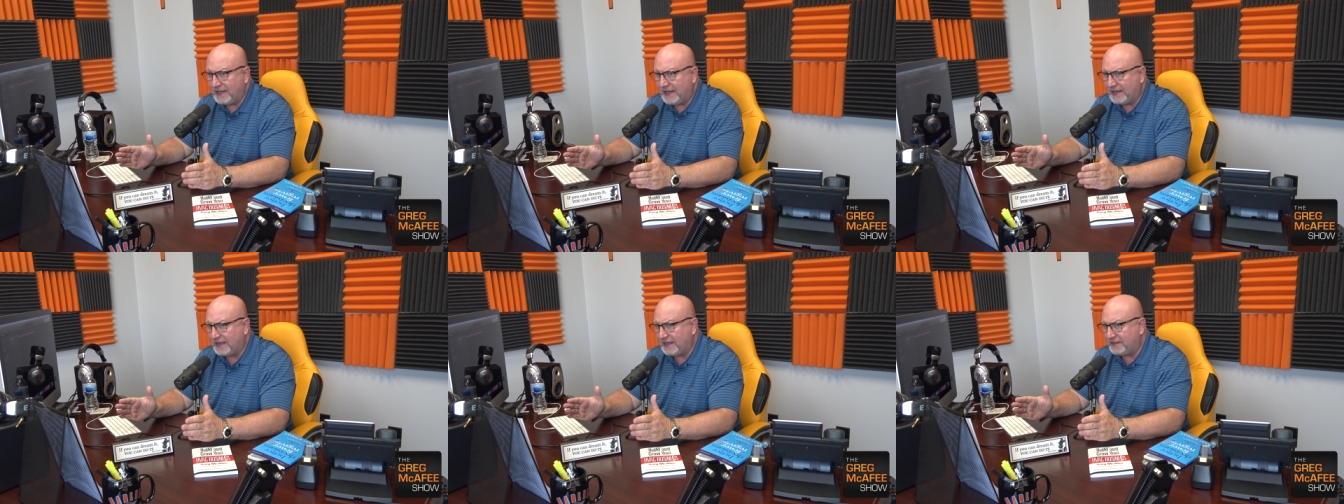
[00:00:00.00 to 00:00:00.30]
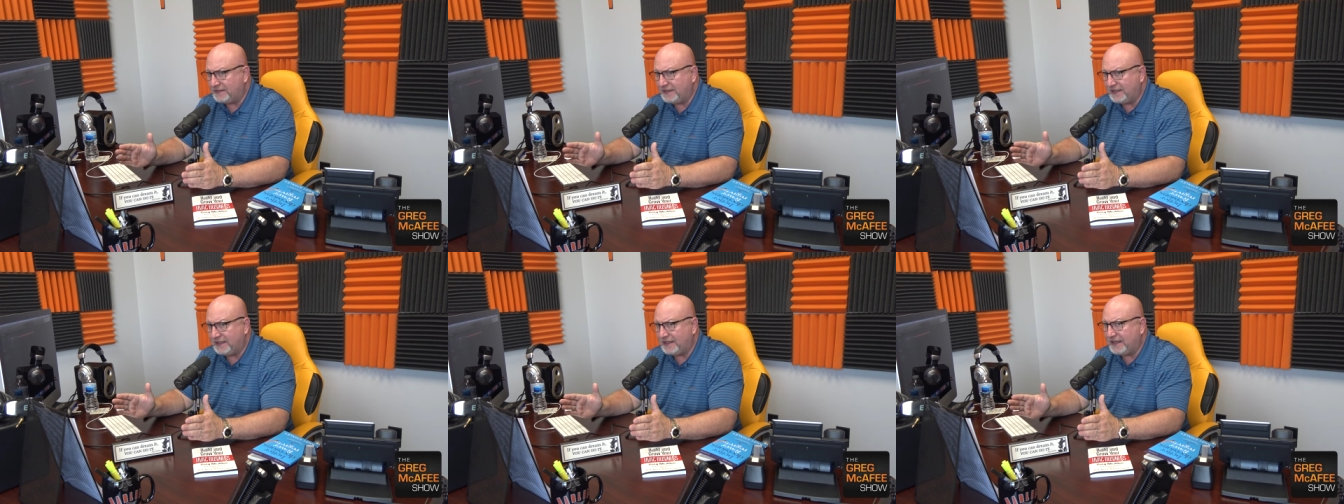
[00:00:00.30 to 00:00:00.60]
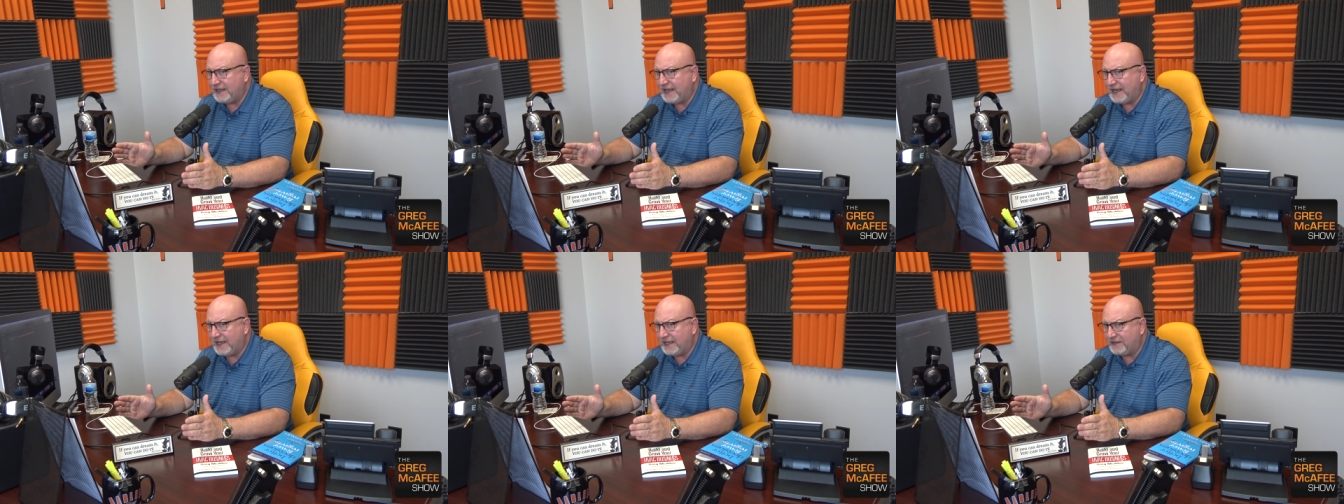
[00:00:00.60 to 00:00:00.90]
and I think
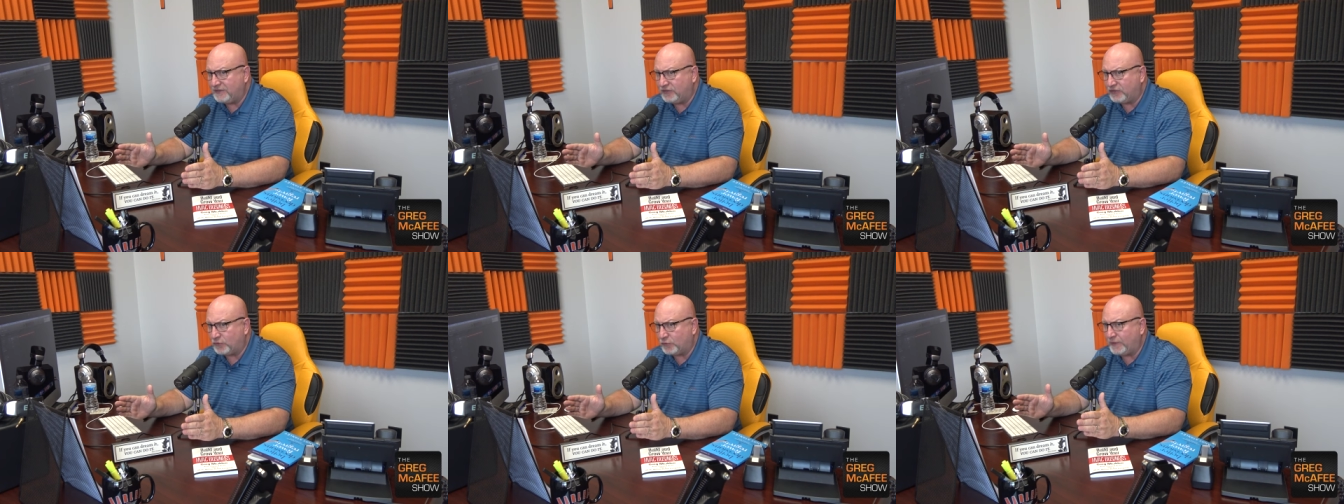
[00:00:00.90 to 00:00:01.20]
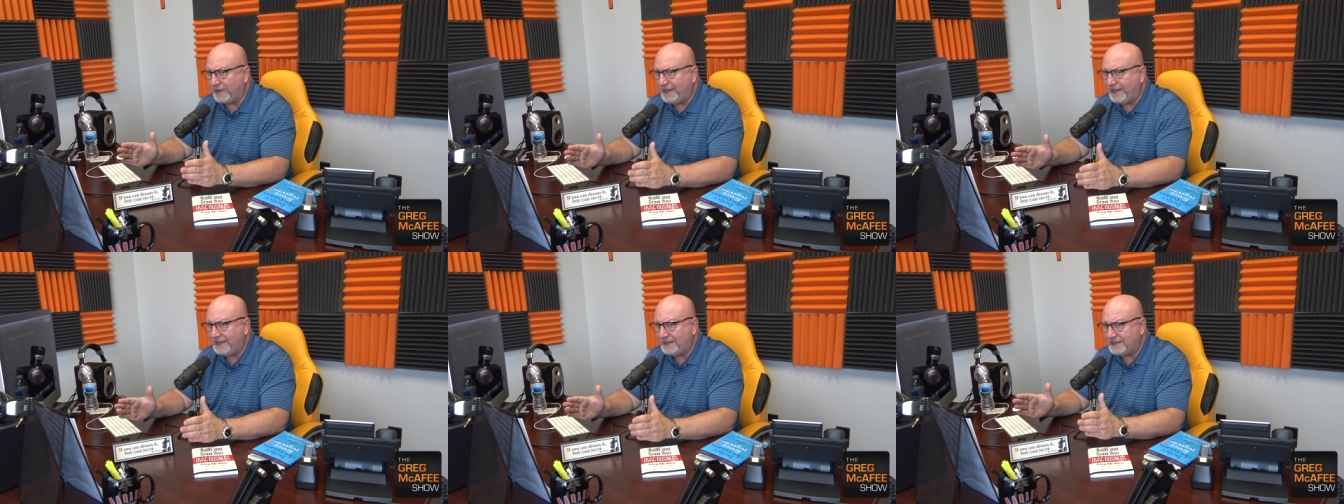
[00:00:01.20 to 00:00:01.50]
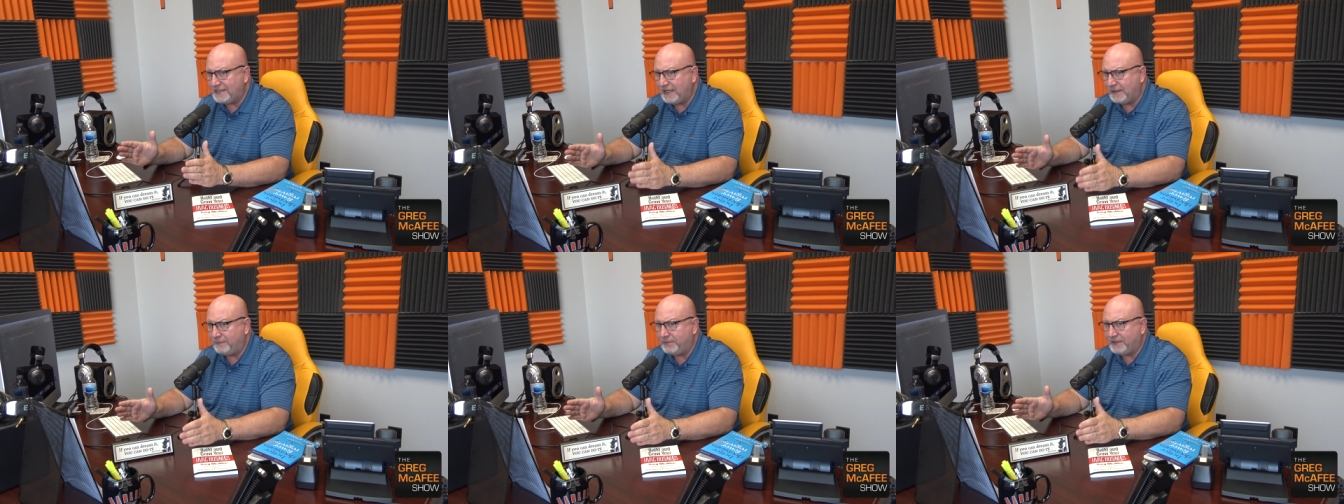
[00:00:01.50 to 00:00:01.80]
he had three
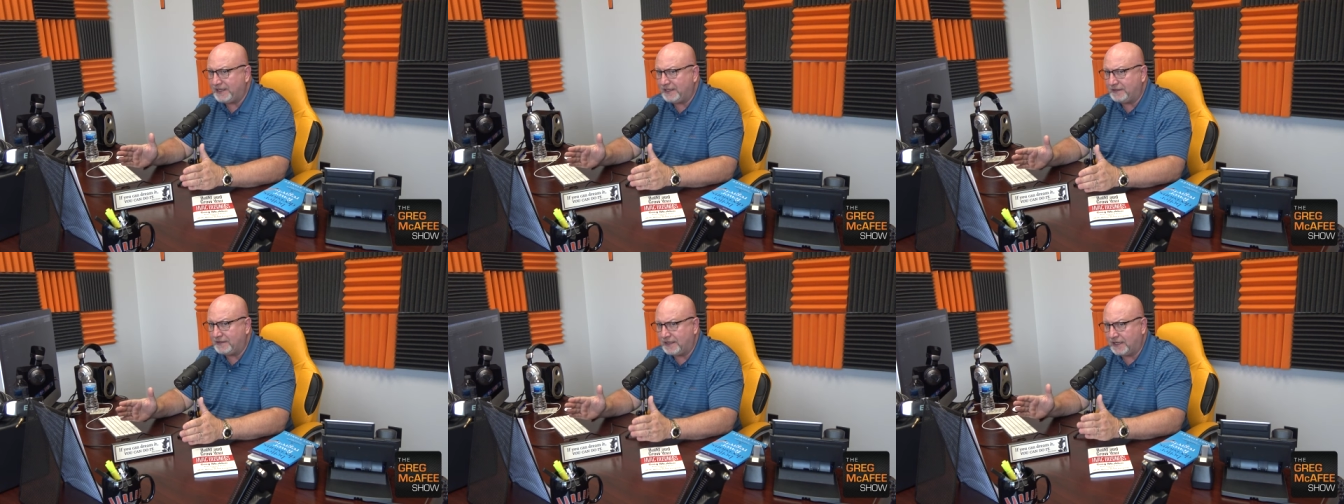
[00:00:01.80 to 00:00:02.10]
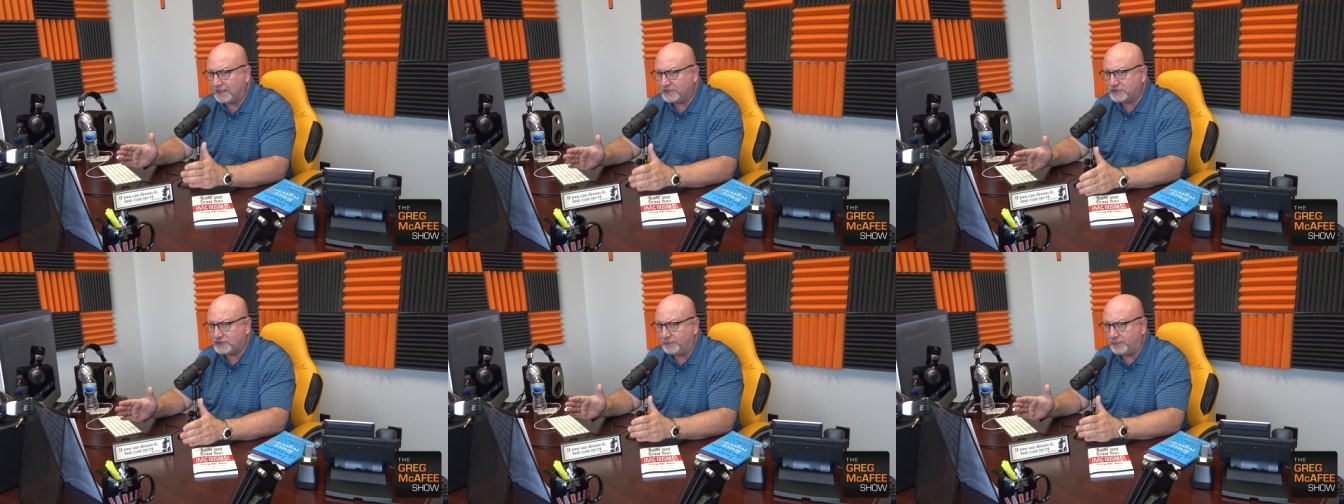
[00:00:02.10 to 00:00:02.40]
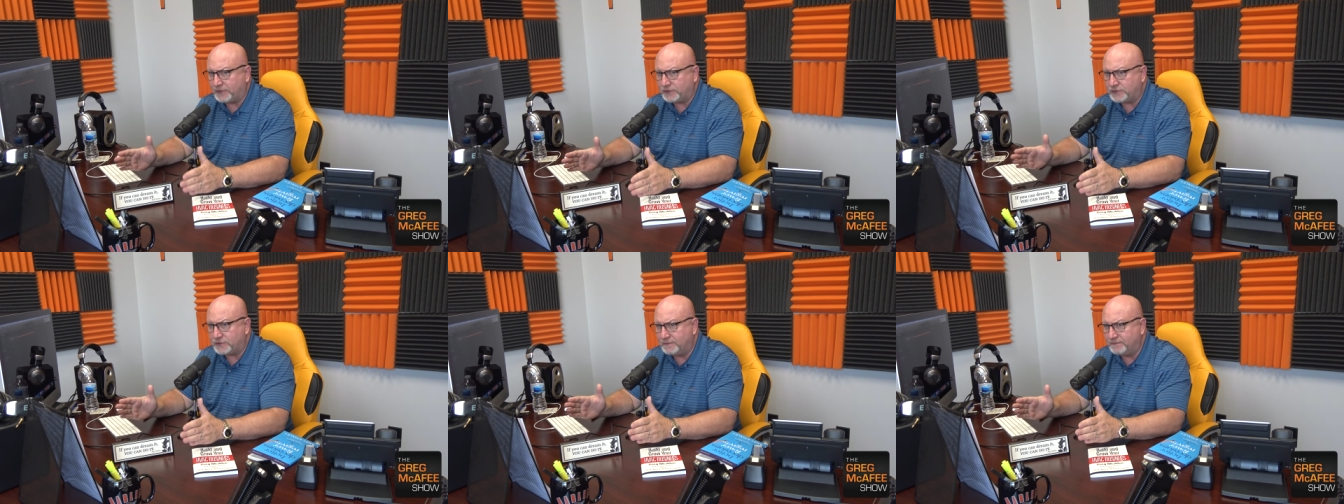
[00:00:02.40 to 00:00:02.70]
Timken
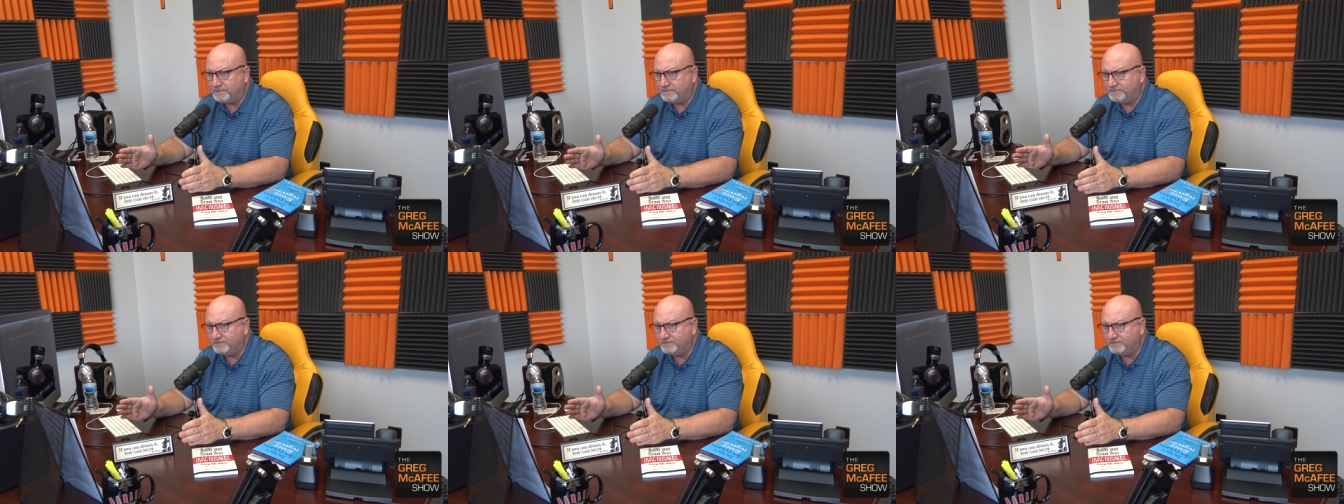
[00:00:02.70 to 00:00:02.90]
customers.